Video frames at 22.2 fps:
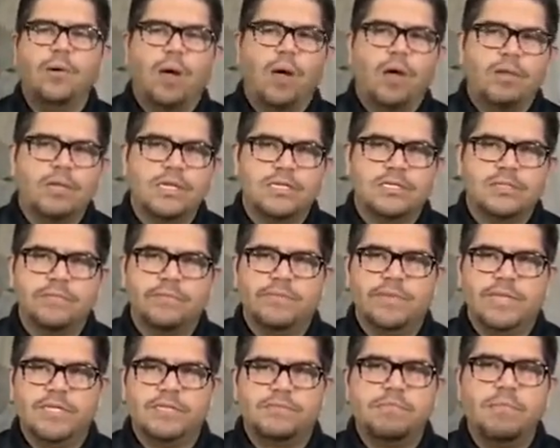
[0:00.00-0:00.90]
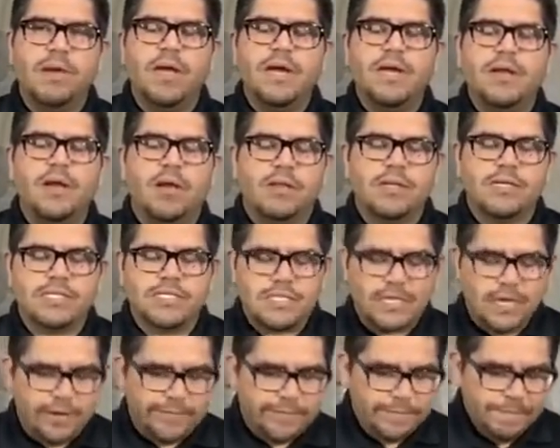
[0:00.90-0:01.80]
all this this money, all this
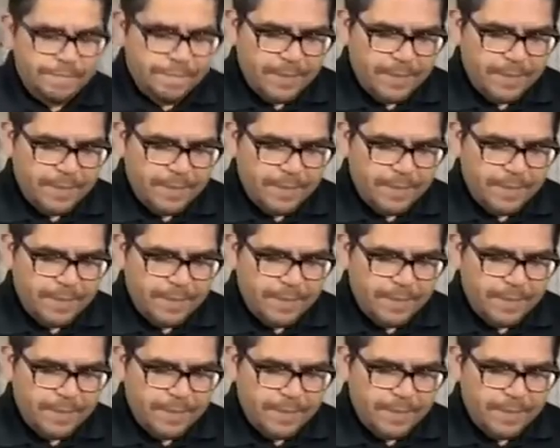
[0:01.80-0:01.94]
stuff,